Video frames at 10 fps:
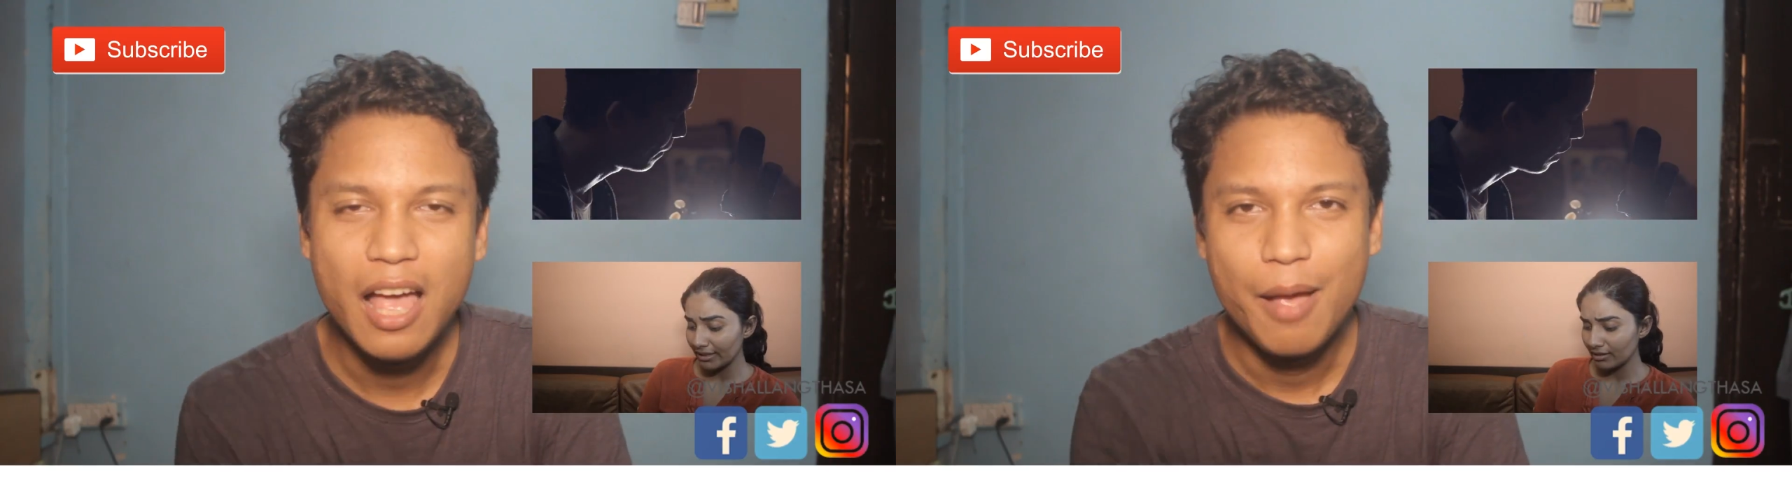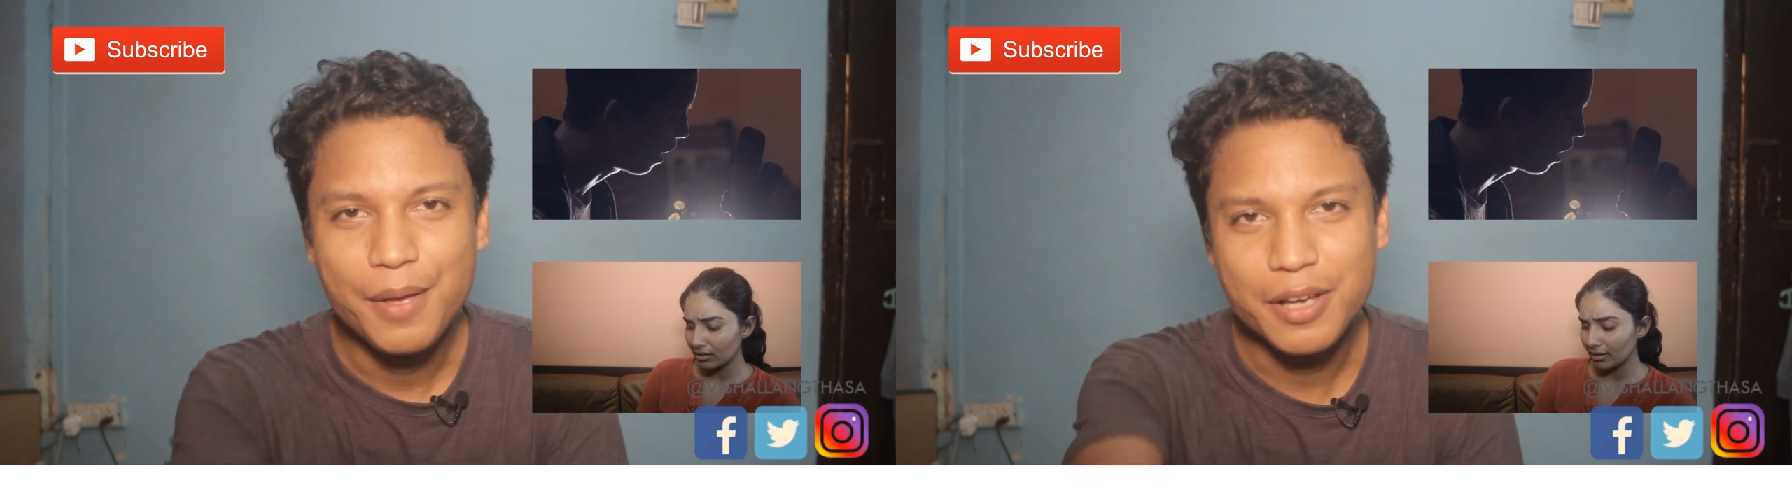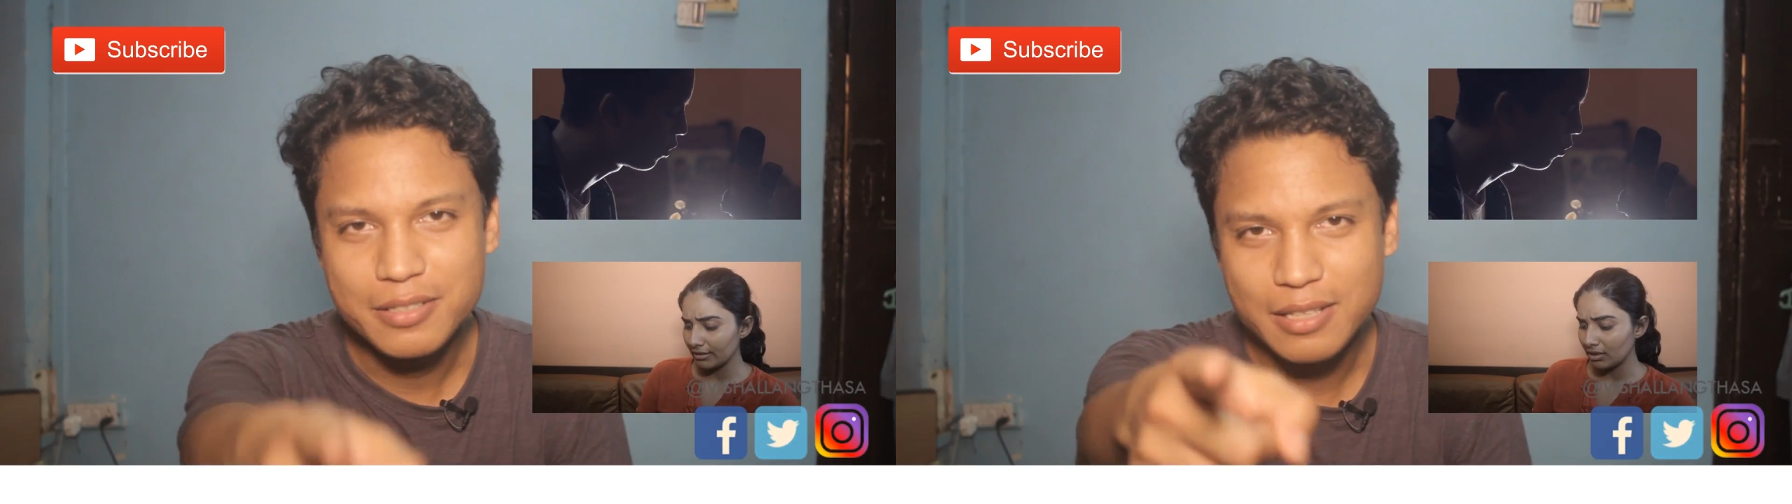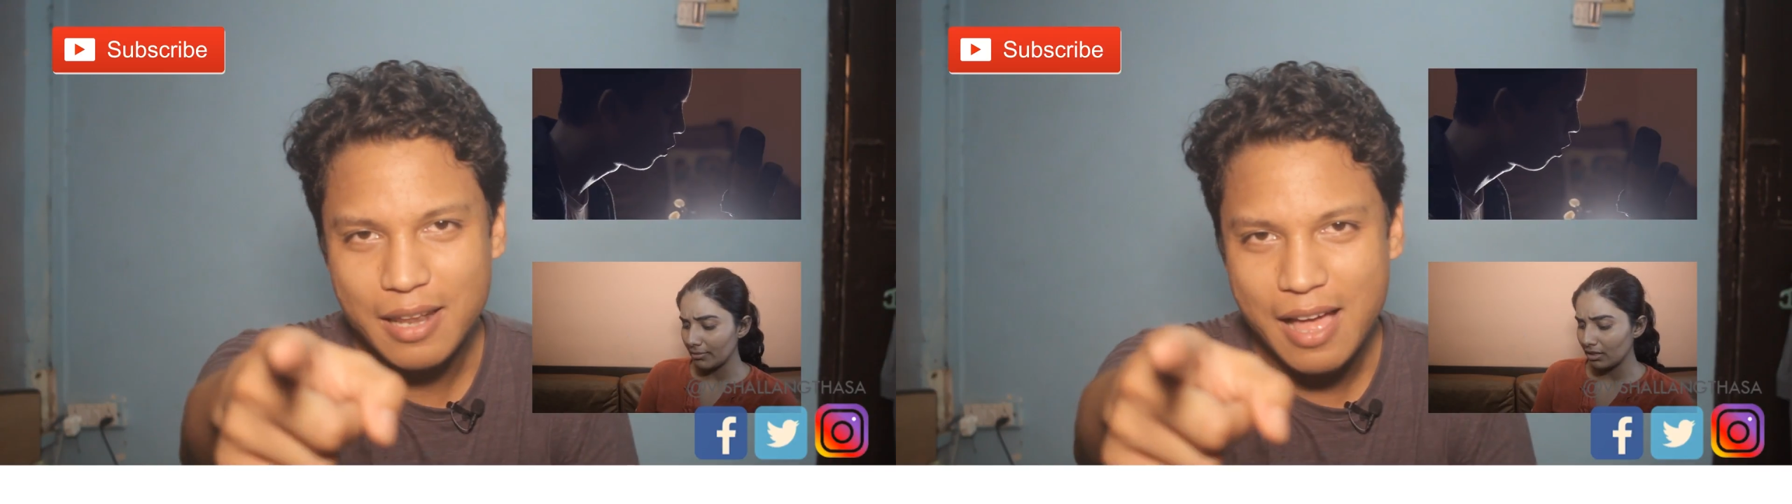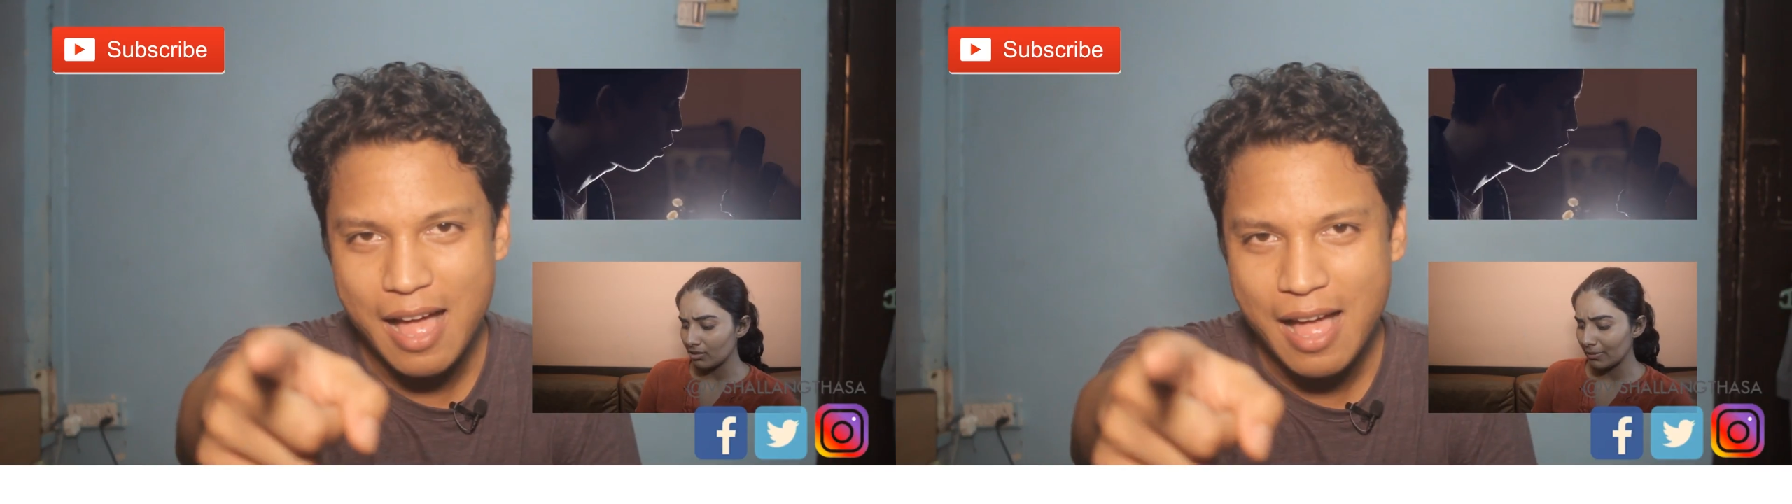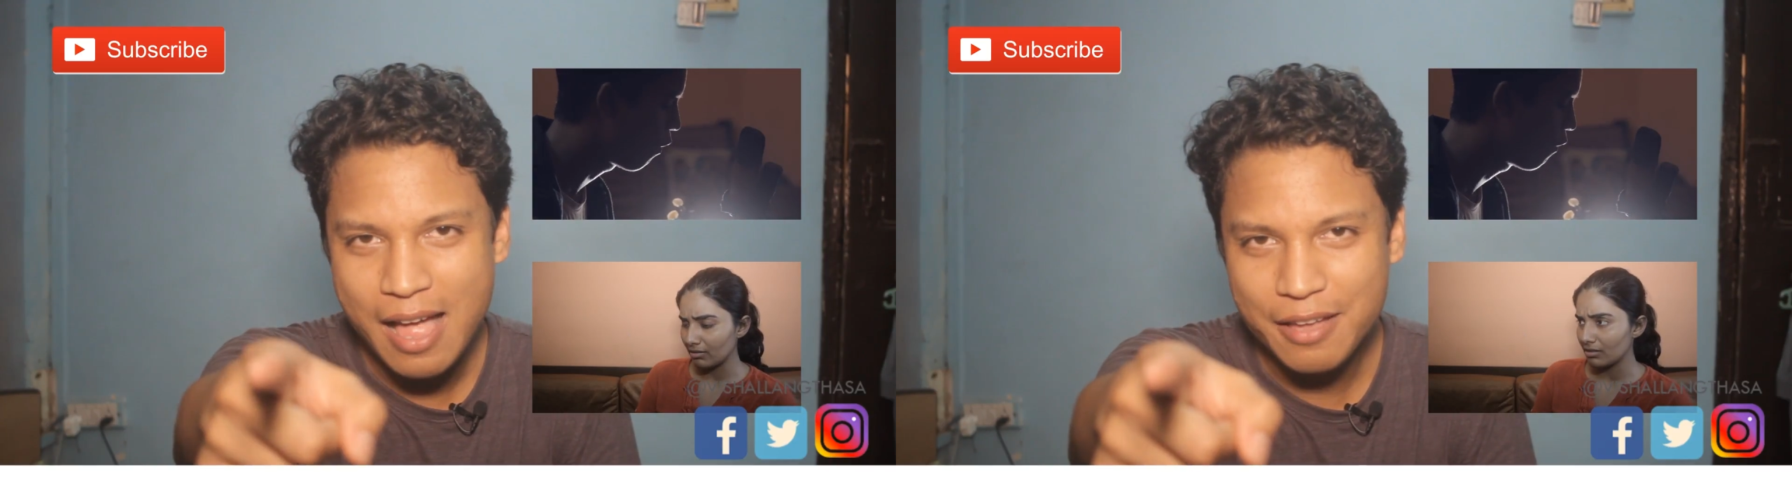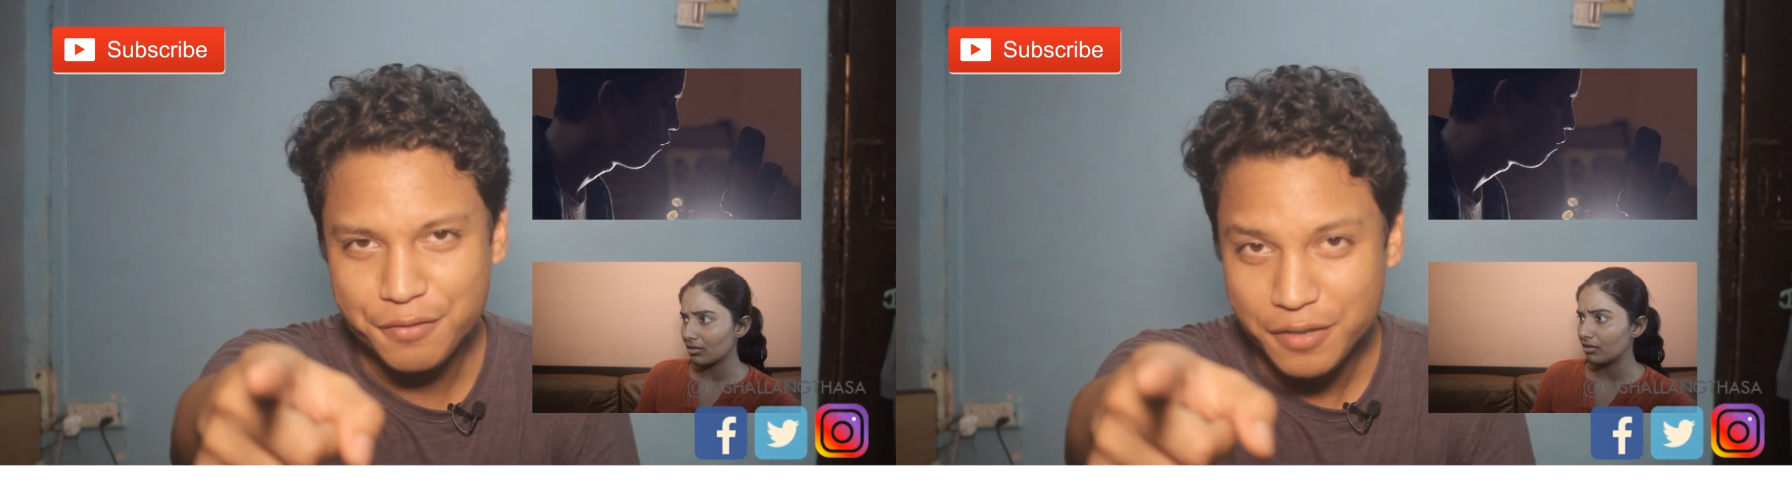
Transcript: because life